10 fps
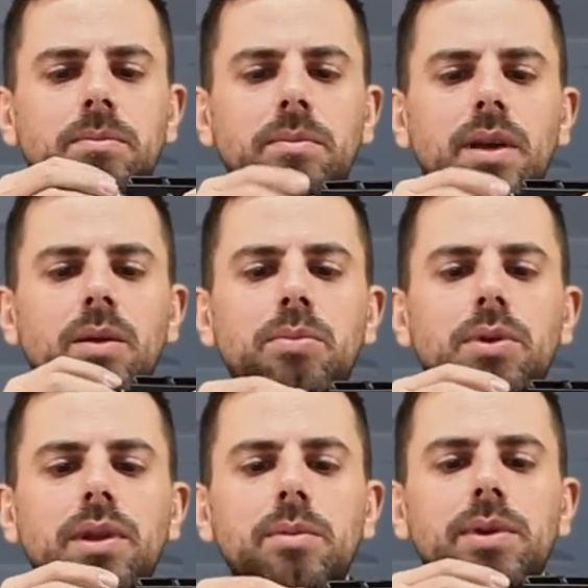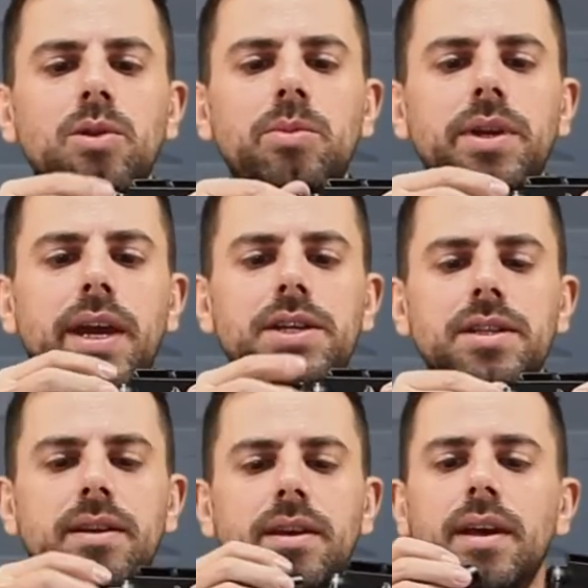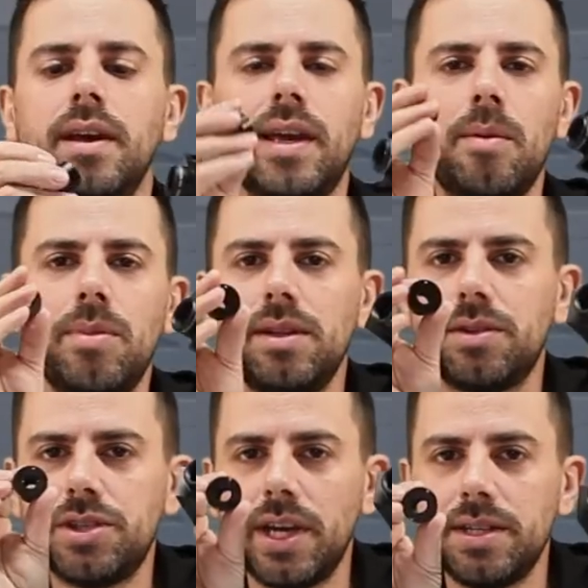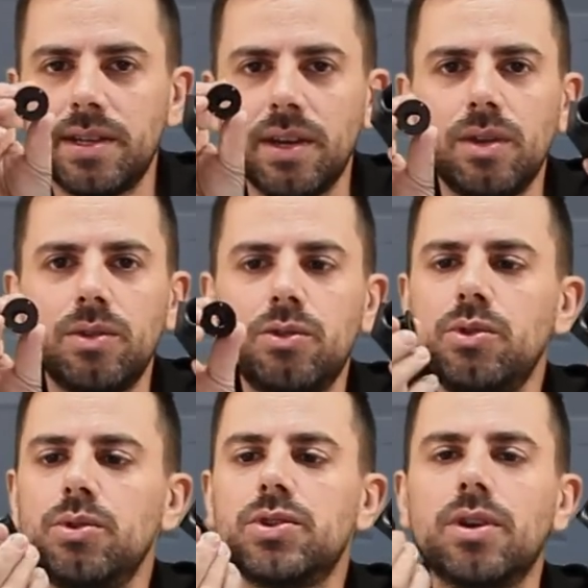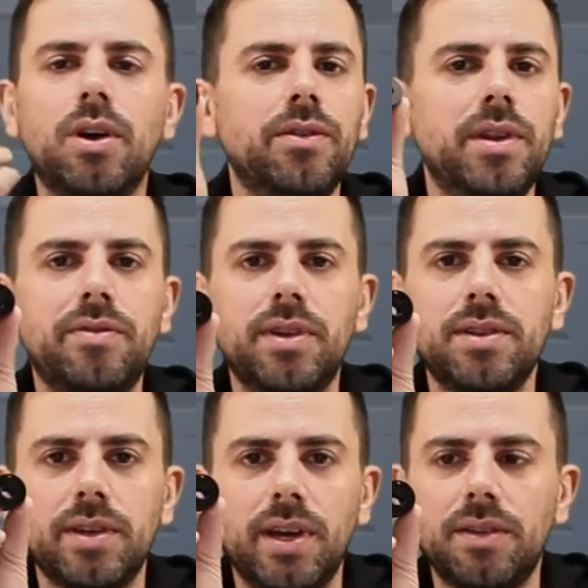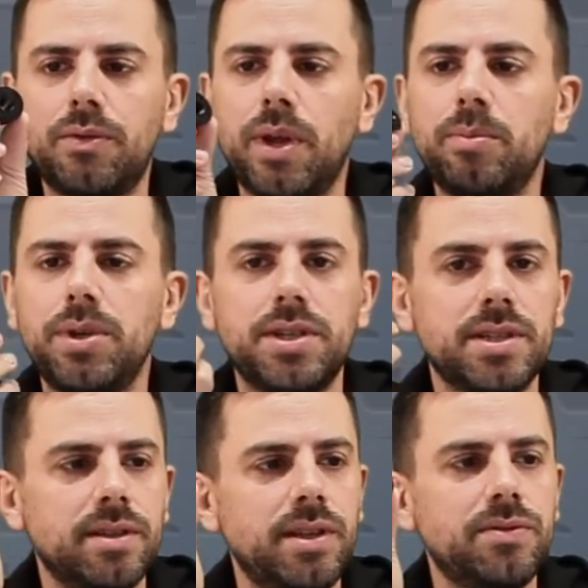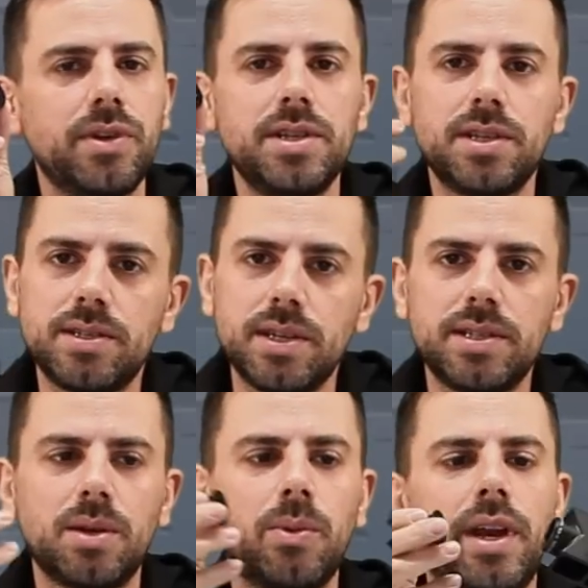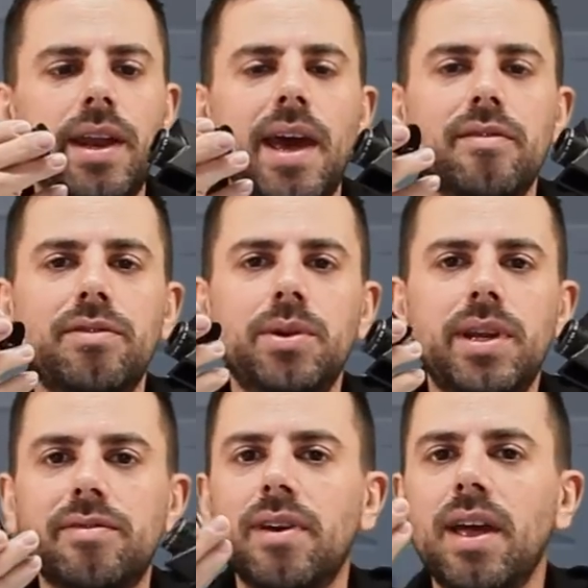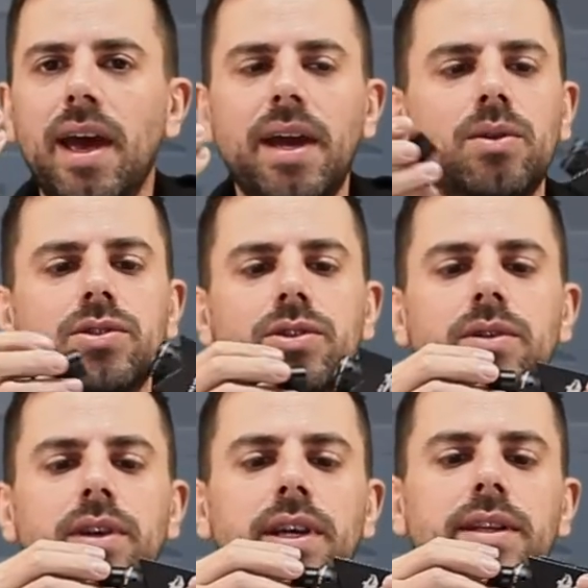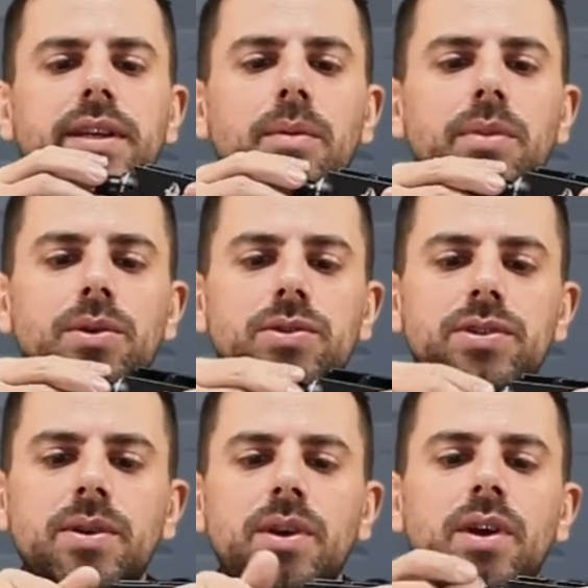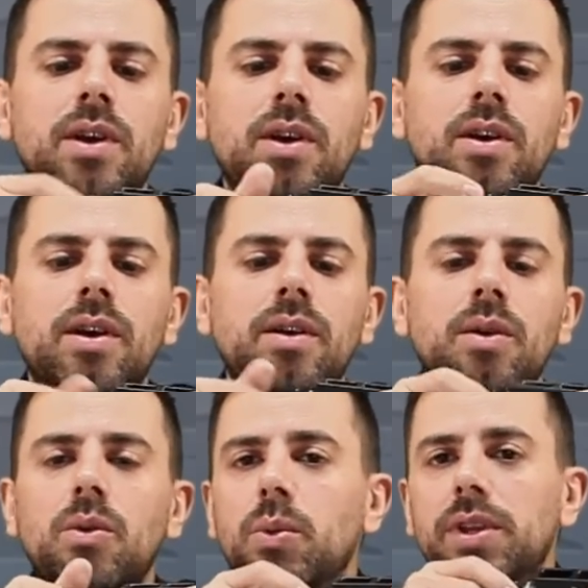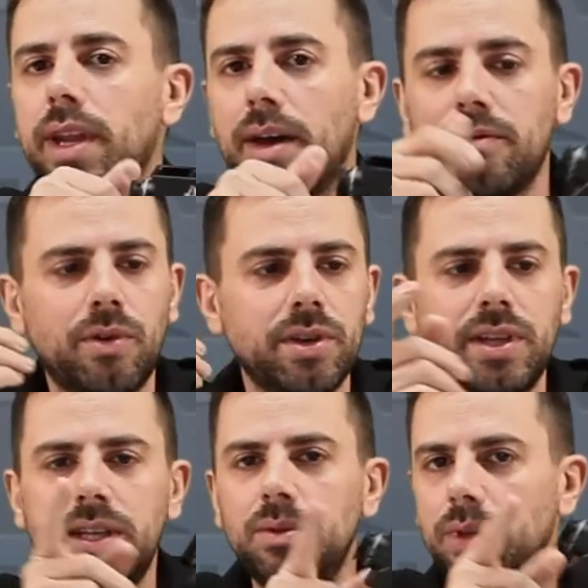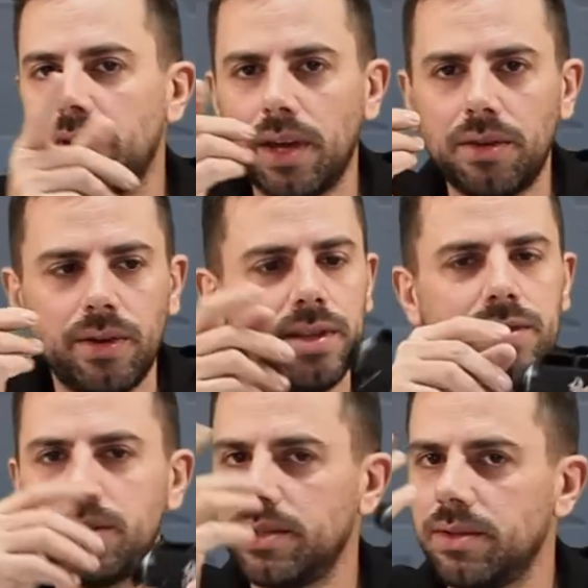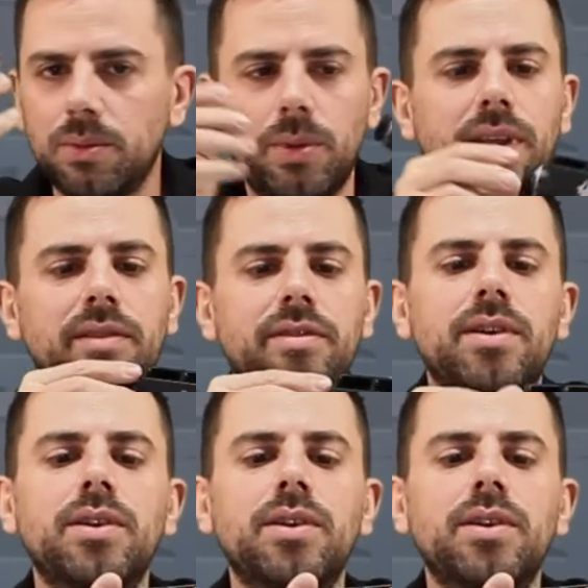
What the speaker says: Here, put a little bit of lubrication, can be interchanged to use on different thread pitches. This, for instance, is in a 1.5 UNF, and also it can be used with an M14, with another insert, whatever.